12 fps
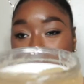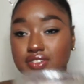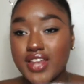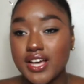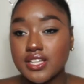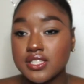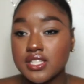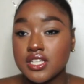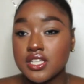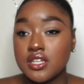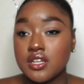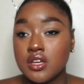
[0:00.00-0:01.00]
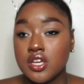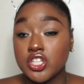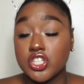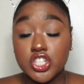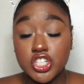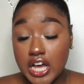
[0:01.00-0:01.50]
flaxseed
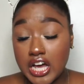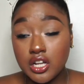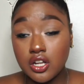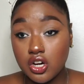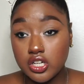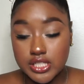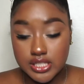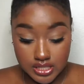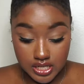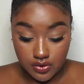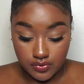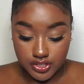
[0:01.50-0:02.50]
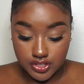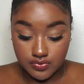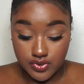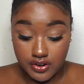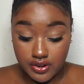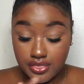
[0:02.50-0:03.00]
gel on itself is
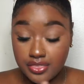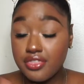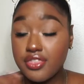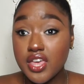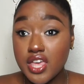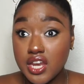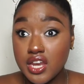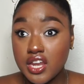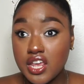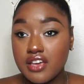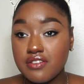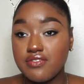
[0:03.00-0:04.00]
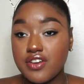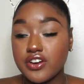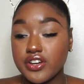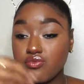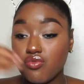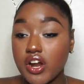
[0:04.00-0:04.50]
very thin and
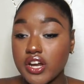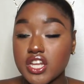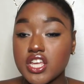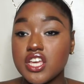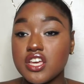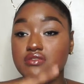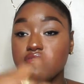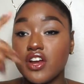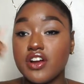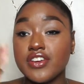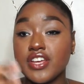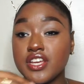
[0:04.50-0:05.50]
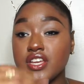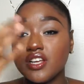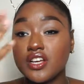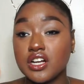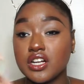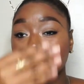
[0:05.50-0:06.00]
very runny and
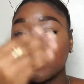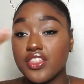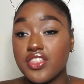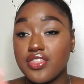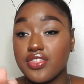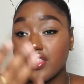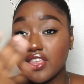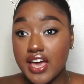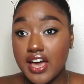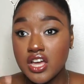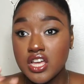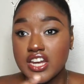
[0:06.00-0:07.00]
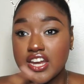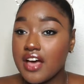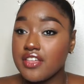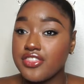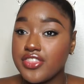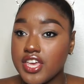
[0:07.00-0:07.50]
very, yeah,
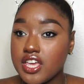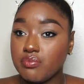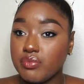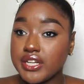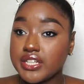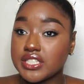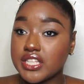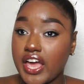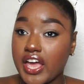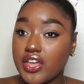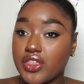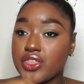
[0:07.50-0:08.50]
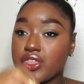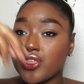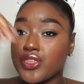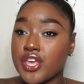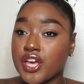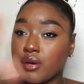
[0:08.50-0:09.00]
not thin, but it's like
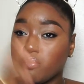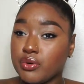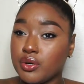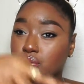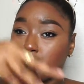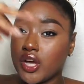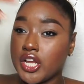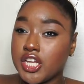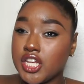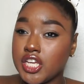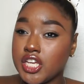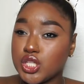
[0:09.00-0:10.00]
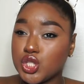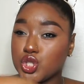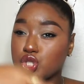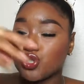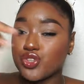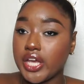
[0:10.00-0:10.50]
thick but runny and
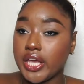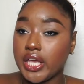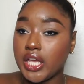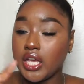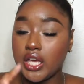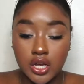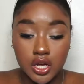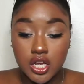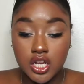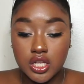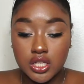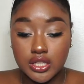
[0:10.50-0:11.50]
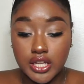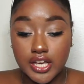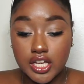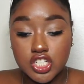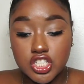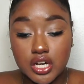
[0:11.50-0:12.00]
stringy and like
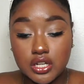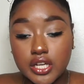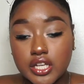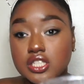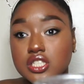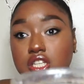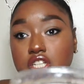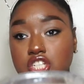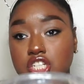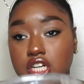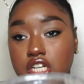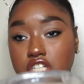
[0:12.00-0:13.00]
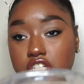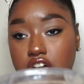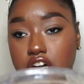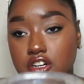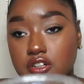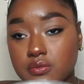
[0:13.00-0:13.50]
a gel, like it's legit a
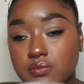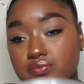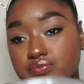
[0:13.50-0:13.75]
gel.